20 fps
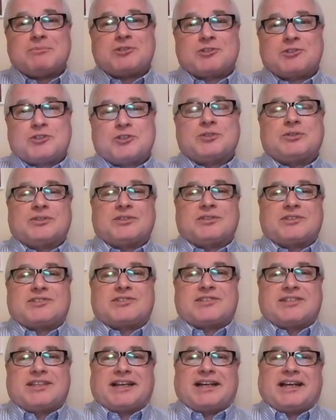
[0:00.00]
students
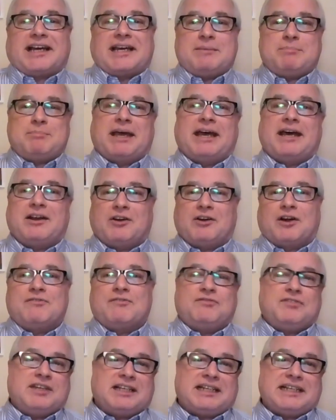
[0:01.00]
that I bet are
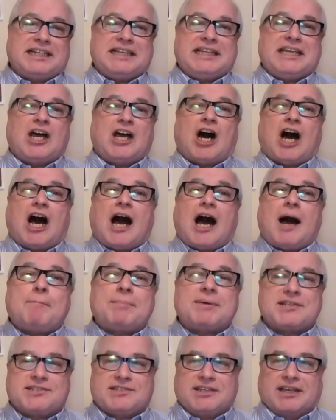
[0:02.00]
feeling the
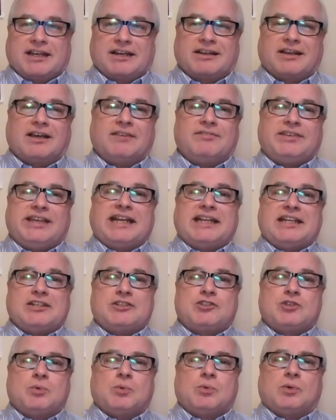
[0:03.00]
opposite of getting
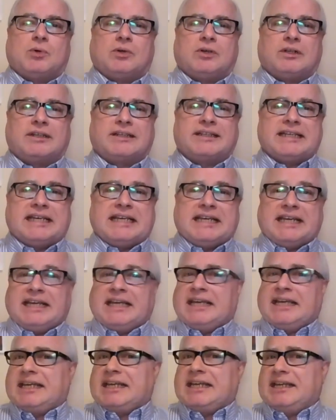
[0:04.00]
too old
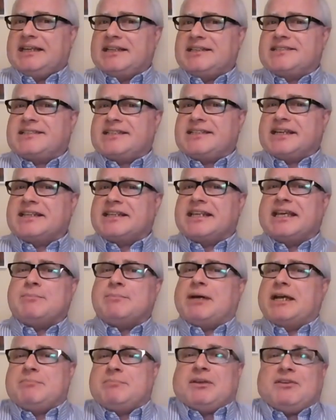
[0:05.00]
Instead, they
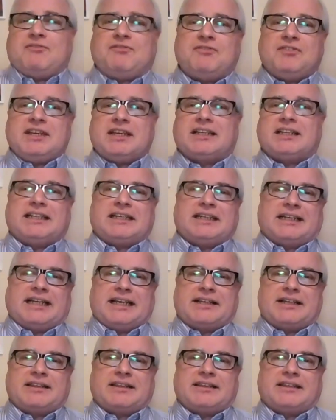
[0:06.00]
might be feeling
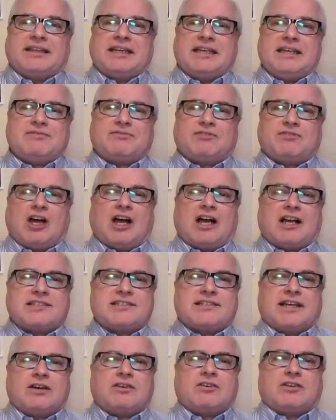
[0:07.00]
like they've
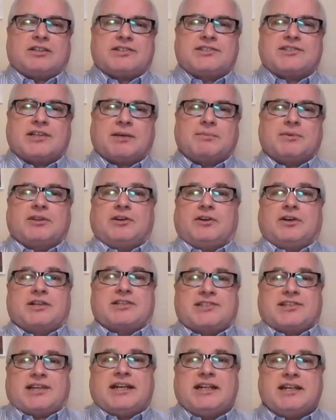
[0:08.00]
lost out on some of their
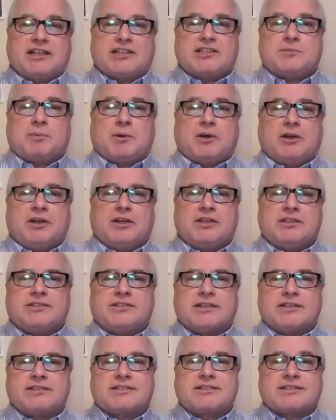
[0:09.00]
exciting
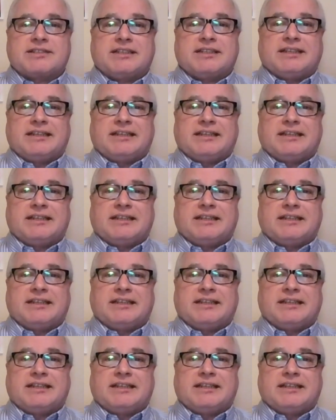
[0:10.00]
experiences.